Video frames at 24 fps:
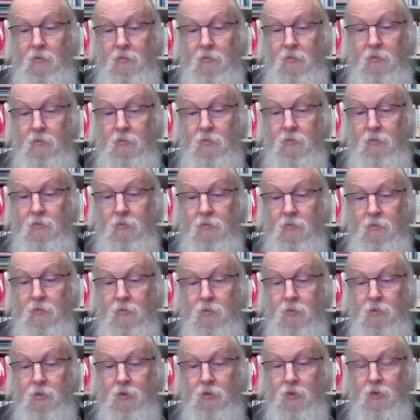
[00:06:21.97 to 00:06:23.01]

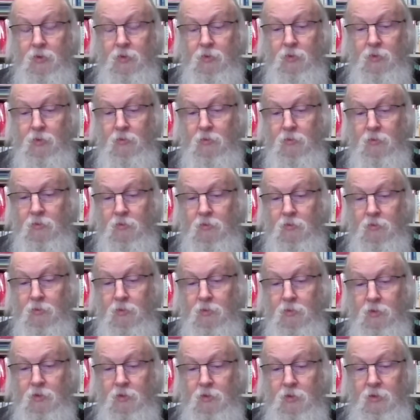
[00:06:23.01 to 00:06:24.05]

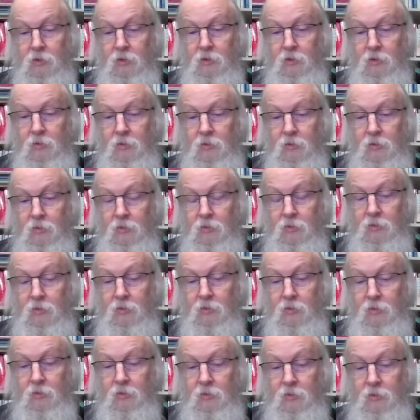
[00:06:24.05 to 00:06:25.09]

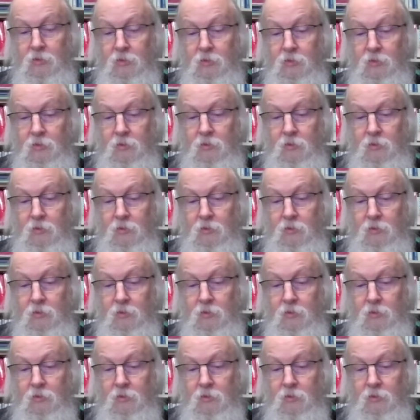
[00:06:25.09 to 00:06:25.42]
Nobody speaks.